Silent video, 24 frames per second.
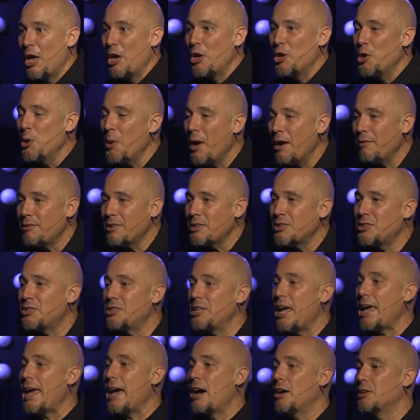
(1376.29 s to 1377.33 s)
You have to
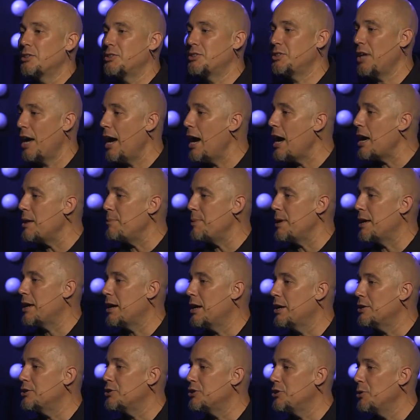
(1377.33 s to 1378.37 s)
stay outside
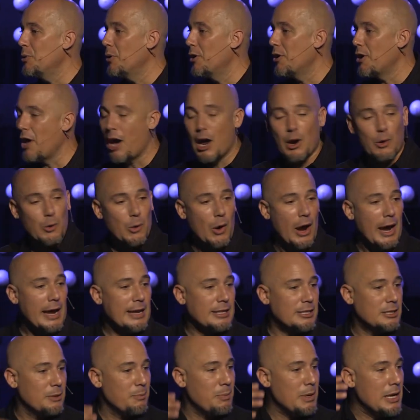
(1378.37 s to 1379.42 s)
because you are not
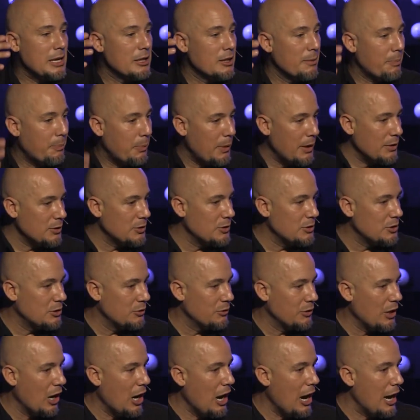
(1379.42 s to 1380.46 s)
right to be in the presence
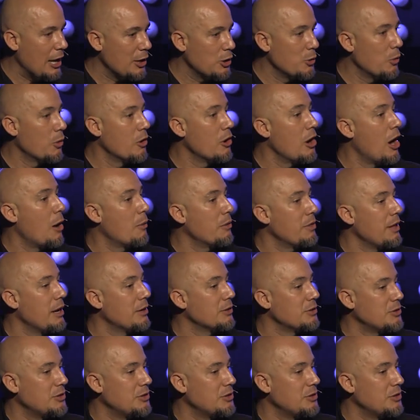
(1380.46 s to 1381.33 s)
of God. You are not without